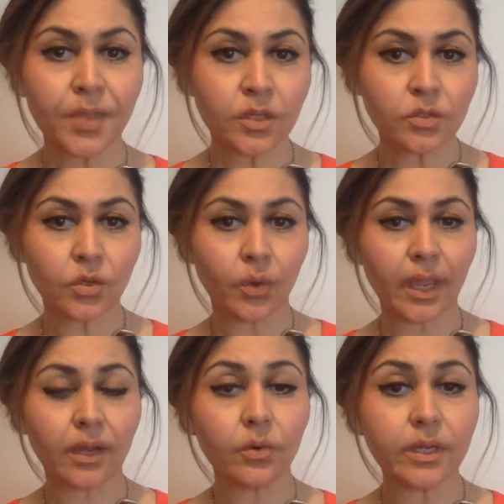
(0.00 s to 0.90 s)
So
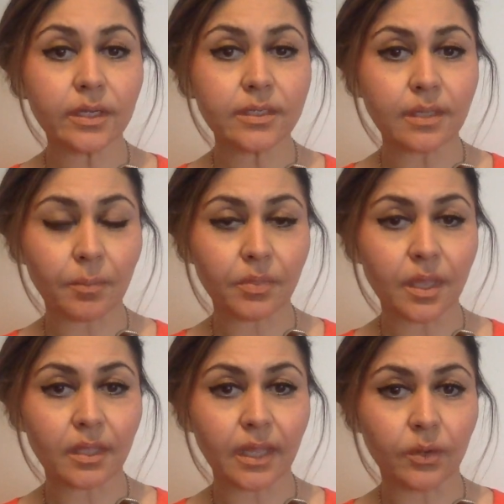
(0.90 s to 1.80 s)
echoic is
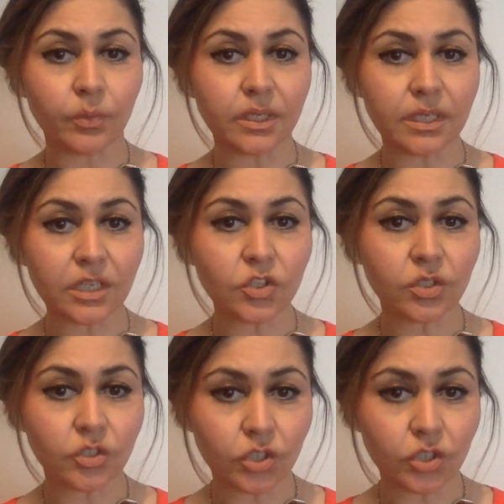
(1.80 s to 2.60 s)
something that we teach the